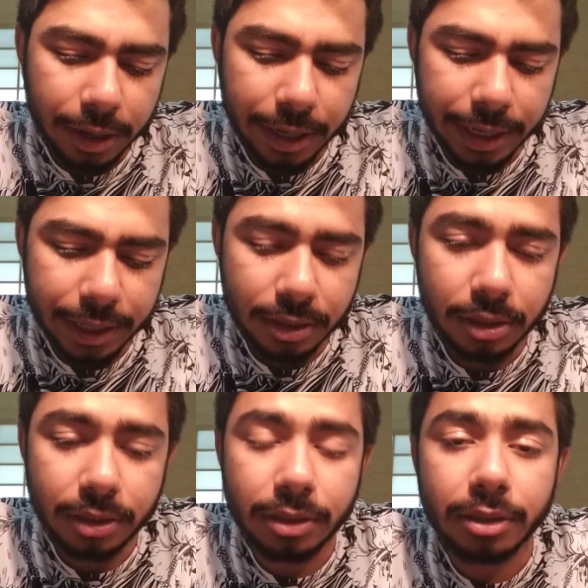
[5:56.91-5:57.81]

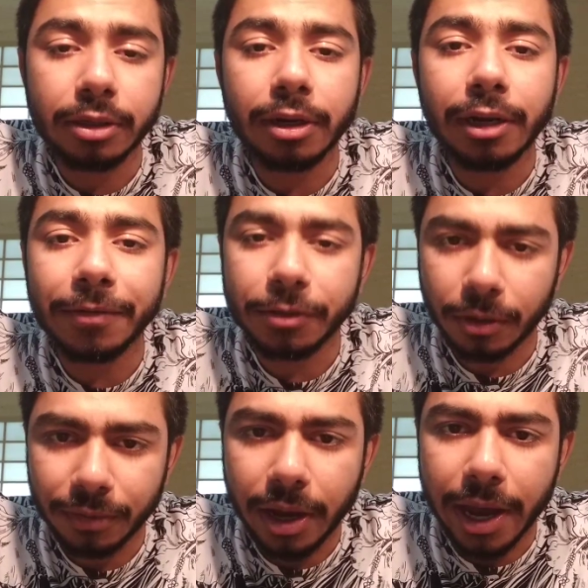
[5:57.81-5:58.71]
and the levels
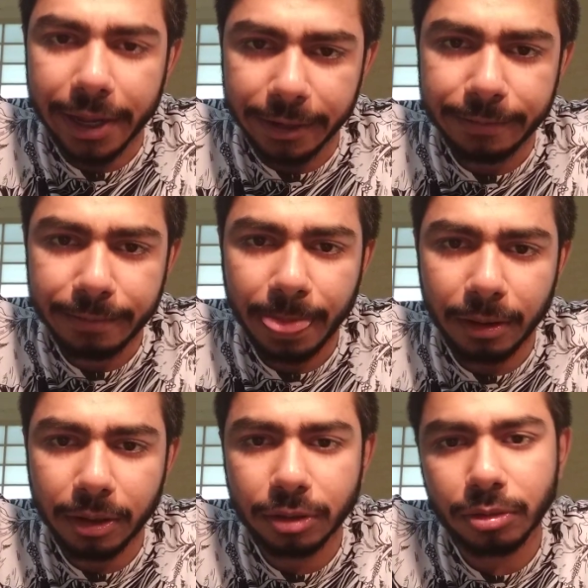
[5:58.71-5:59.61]
of the iron
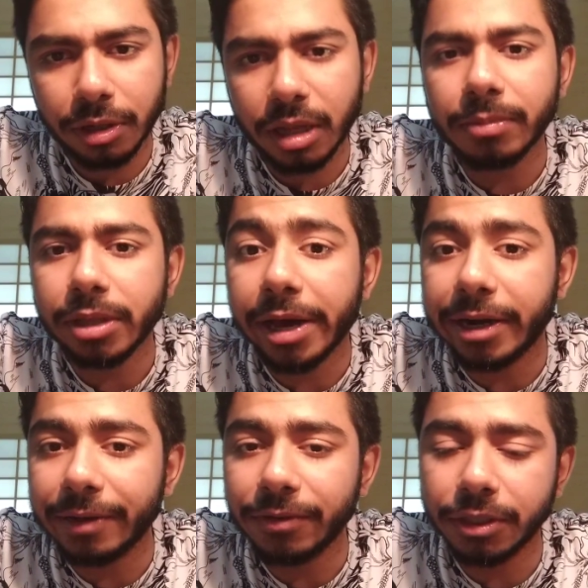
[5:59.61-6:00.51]
okay so there can be the iron
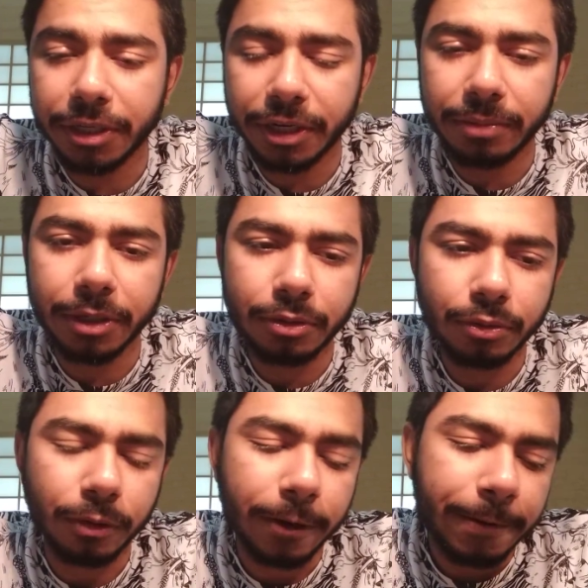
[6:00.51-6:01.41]
deficient anemia
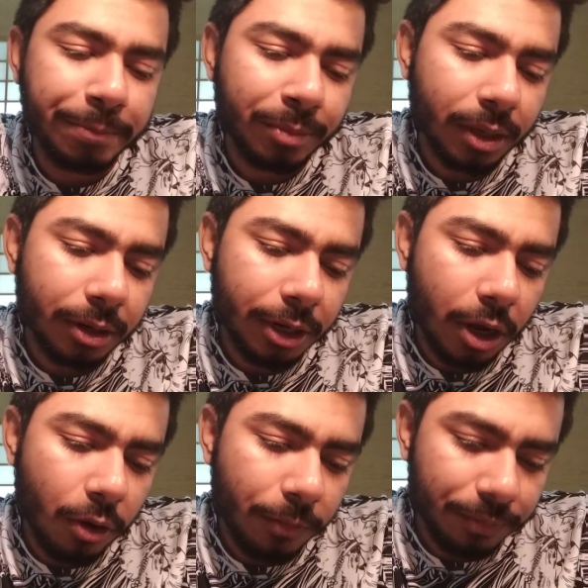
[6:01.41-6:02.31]
too
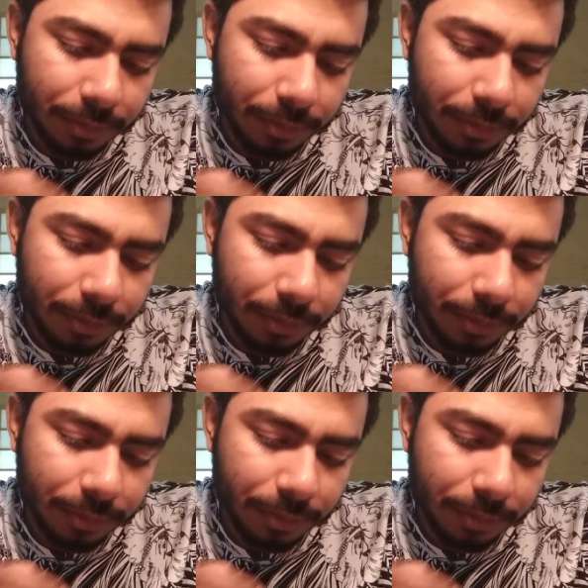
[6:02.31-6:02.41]
now